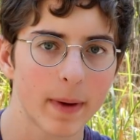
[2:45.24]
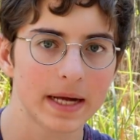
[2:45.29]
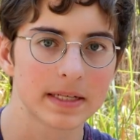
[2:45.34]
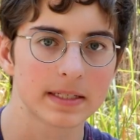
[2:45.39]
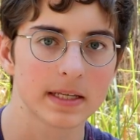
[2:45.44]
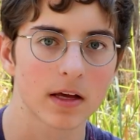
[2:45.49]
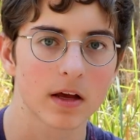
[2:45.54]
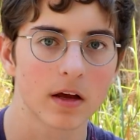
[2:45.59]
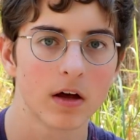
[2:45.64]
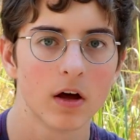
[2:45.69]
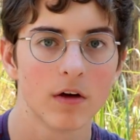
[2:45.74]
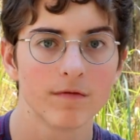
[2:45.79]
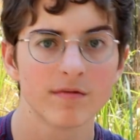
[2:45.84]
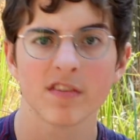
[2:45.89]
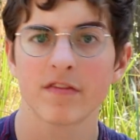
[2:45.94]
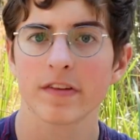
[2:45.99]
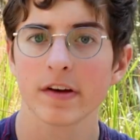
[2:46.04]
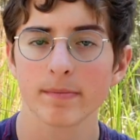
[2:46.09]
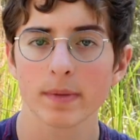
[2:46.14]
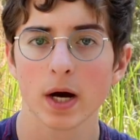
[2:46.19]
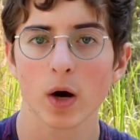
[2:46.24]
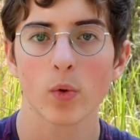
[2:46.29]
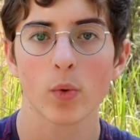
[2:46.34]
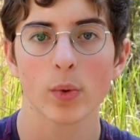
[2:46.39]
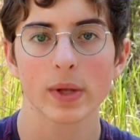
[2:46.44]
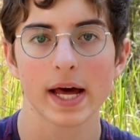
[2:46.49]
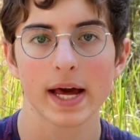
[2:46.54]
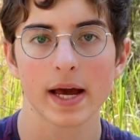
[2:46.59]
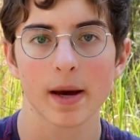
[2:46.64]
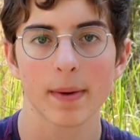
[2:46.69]
mating, the female
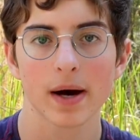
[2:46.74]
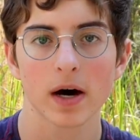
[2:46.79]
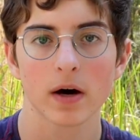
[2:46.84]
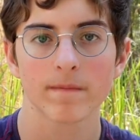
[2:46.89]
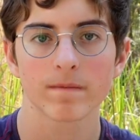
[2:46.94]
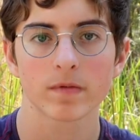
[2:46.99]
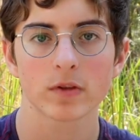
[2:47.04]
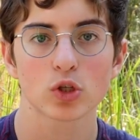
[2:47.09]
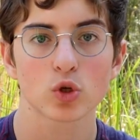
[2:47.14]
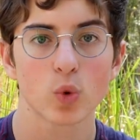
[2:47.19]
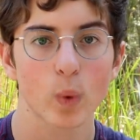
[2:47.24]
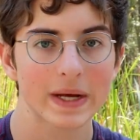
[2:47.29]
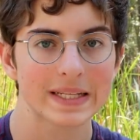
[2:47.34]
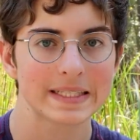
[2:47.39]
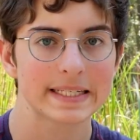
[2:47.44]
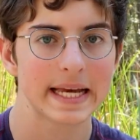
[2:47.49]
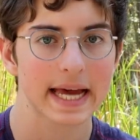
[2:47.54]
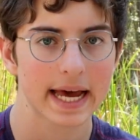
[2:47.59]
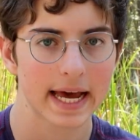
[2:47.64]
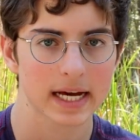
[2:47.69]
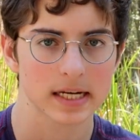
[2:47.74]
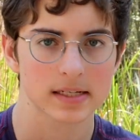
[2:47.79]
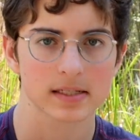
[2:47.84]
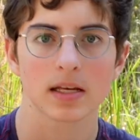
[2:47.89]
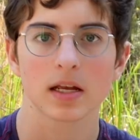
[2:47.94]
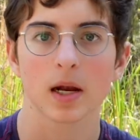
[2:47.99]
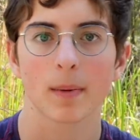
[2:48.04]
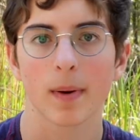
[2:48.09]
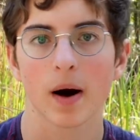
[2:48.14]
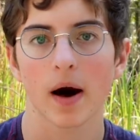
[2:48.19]
will lay about 20
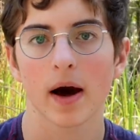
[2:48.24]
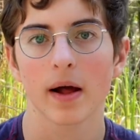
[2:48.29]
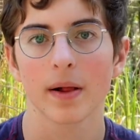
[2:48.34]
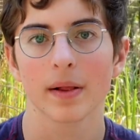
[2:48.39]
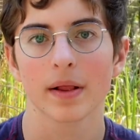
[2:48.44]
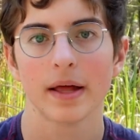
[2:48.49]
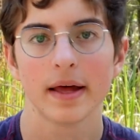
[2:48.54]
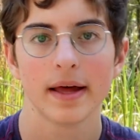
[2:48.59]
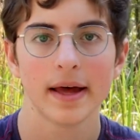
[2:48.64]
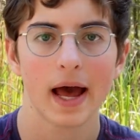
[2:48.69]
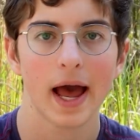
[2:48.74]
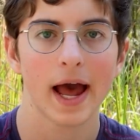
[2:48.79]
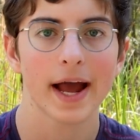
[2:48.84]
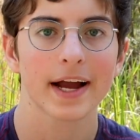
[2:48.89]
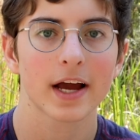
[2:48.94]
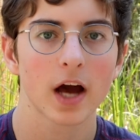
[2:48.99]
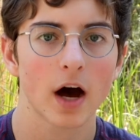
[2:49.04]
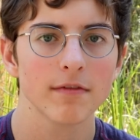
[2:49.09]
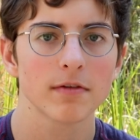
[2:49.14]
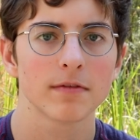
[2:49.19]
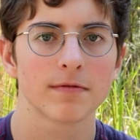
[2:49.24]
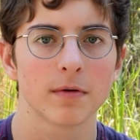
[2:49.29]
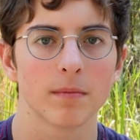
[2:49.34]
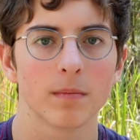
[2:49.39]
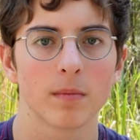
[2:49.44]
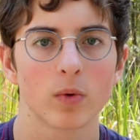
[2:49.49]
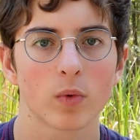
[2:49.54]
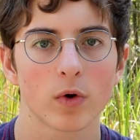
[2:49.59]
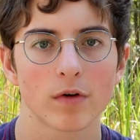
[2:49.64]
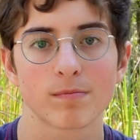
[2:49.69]
eggs in a pile and cover
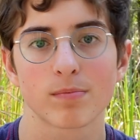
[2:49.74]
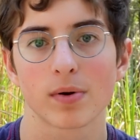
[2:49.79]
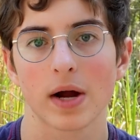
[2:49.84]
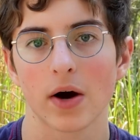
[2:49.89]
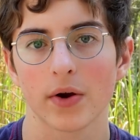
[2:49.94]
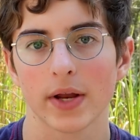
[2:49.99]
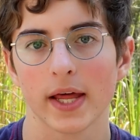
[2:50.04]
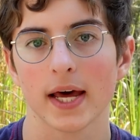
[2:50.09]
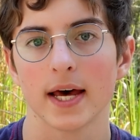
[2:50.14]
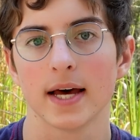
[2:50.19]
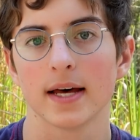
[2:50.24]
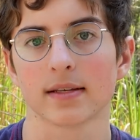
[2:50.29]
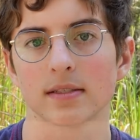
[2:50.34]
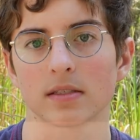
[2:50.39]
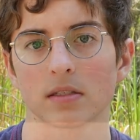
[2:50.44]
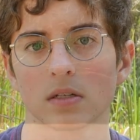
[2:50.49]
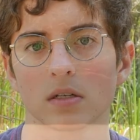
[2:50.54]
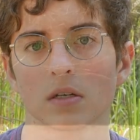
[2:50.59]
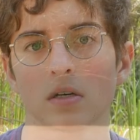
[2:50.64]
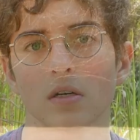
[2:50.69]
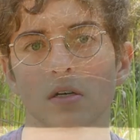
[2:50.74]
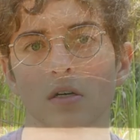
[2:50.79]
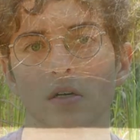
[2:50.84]
them with brown hairs.